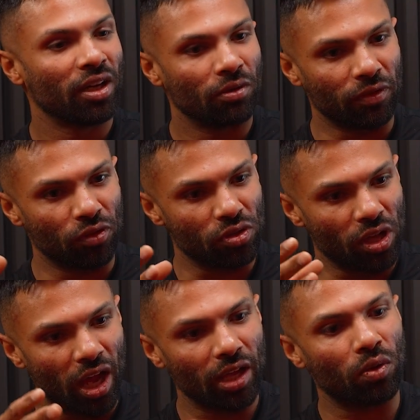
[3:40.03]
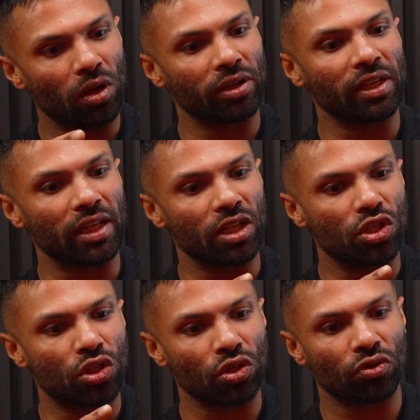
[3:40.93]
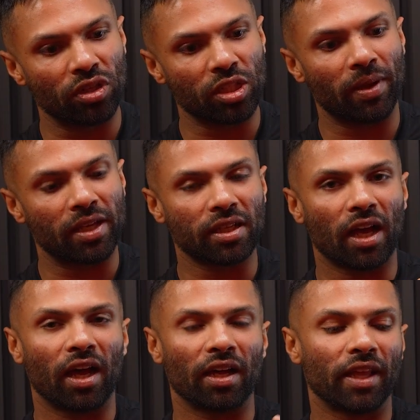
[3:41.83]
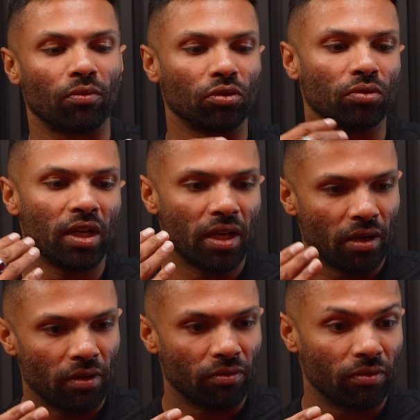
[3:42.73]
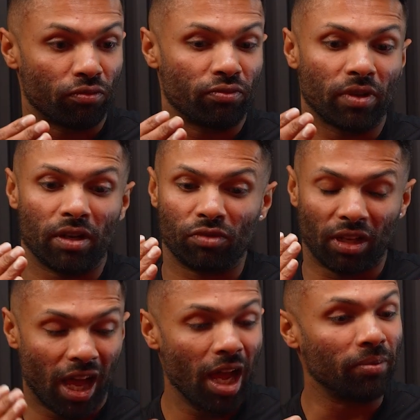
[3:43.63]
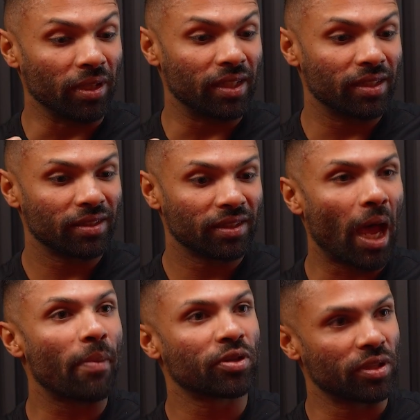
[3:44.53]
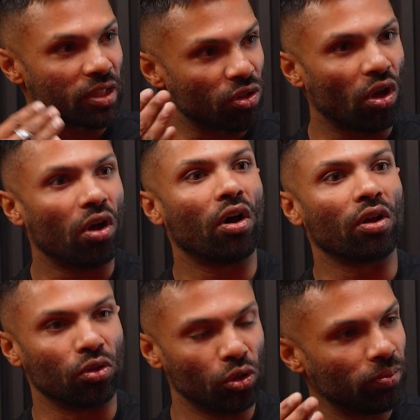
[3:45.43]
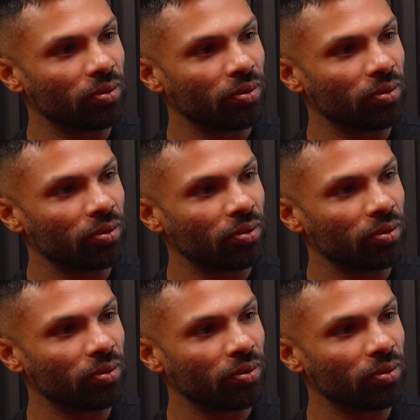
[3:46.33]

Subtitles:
We've used high quality endurance-based card that will reliably capture this on loop.